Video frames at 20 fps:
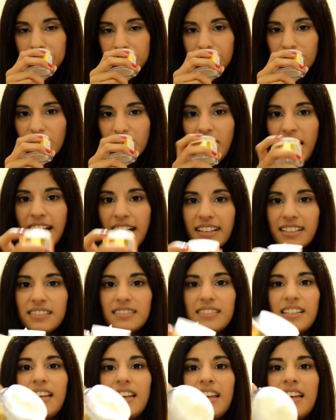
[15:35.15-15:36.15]

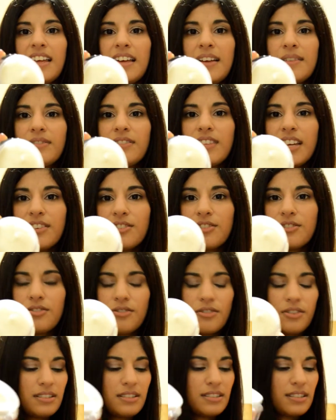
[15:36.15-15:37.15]
nice
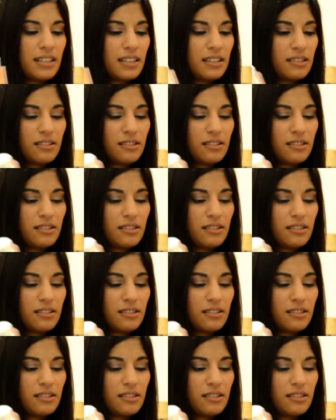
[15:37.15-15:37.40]
textures,